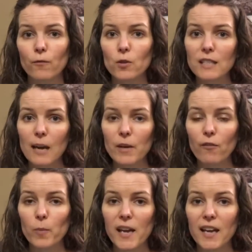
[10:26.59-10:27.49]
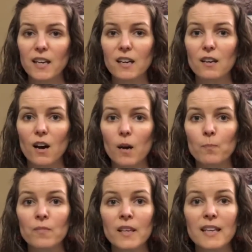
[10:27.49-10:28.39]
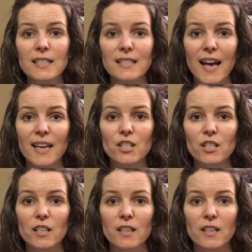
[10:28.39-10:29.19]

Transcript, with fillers: fulltimefba.com slash